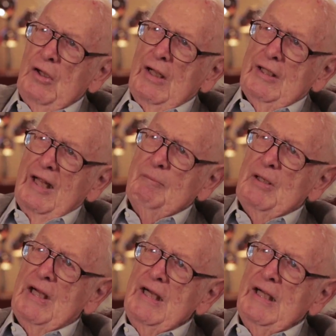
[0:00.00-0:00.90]
at that
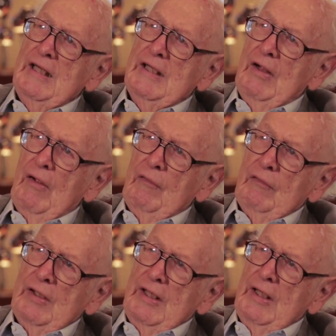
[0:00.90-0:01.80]
beginning,
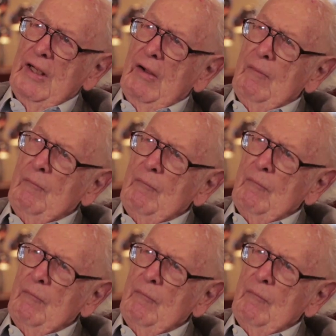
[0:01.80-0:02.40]
the